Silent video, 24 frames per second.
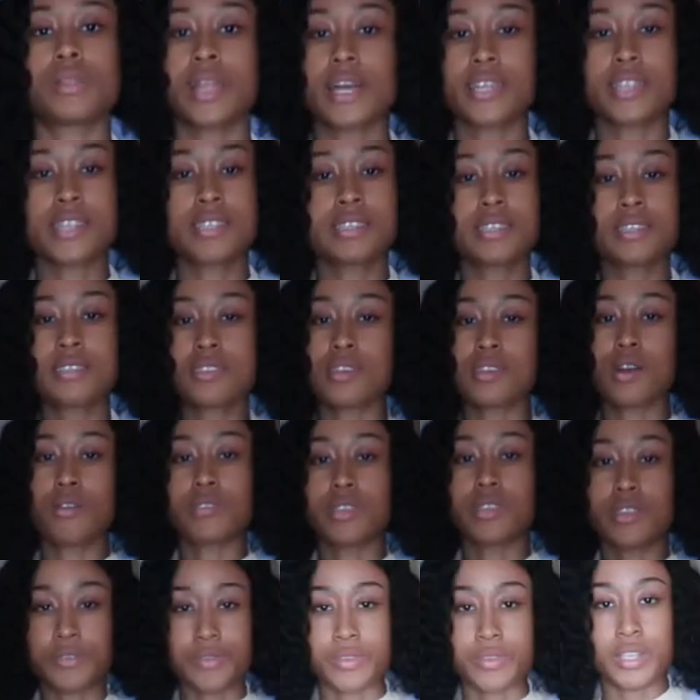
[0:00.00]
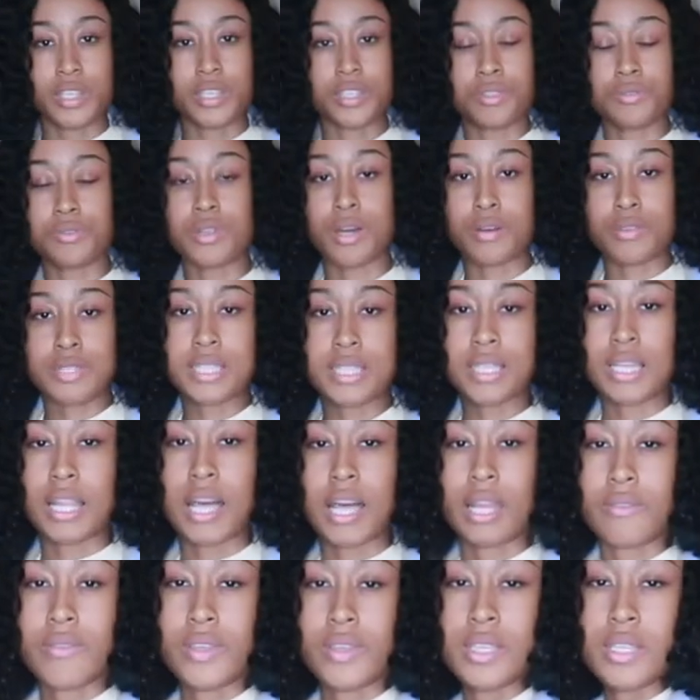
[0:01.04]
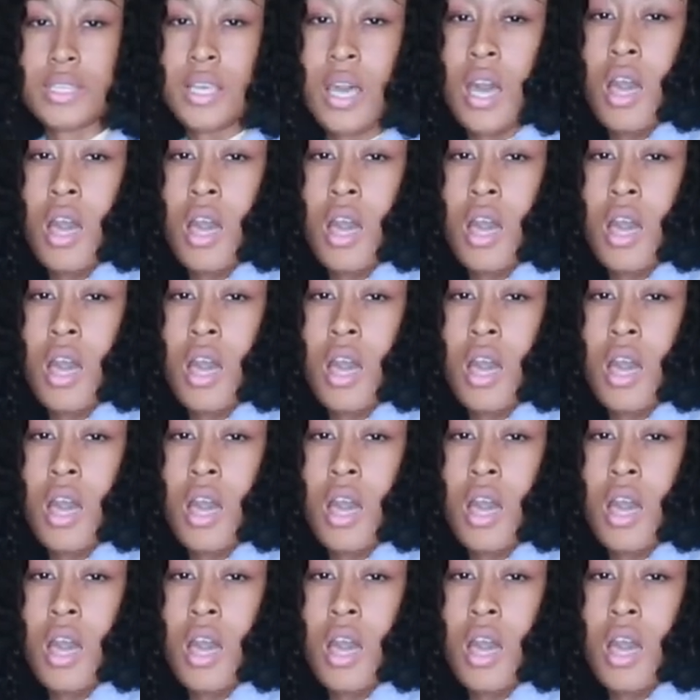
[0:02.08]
Like, this is so different. You don't see a lot of this.